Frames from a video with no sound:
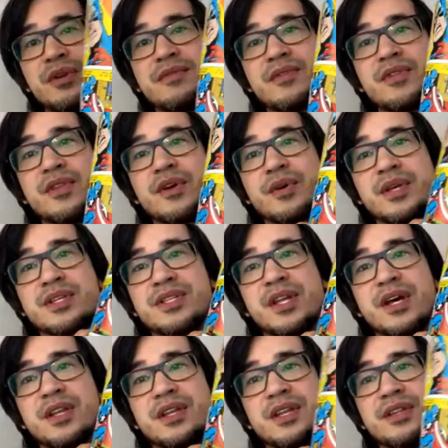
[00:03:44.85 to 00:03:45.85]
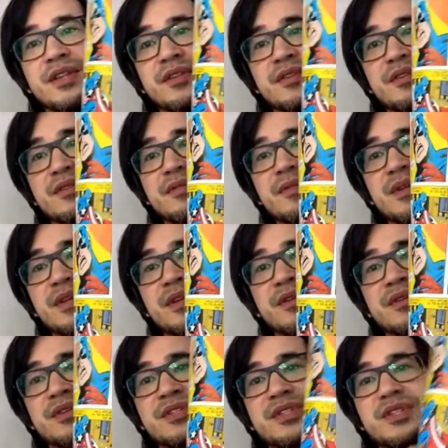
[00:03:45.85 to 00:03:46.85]
even though he's not, you
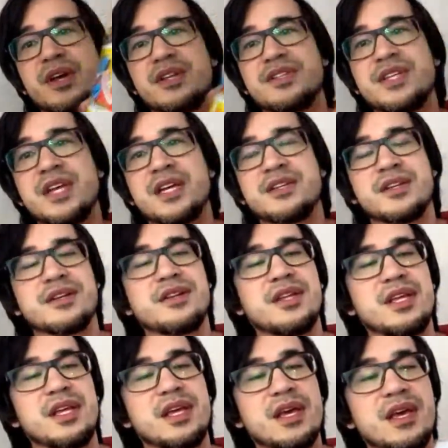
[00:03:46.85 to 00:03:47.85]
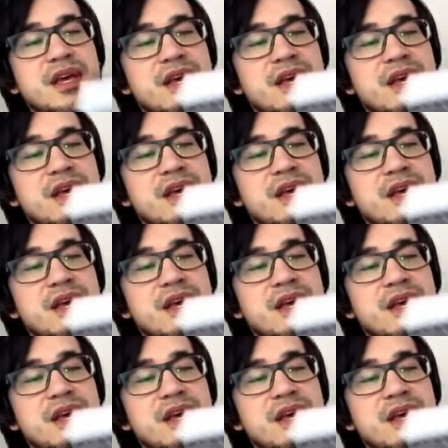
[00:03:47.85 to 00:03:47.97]
know, it's not technically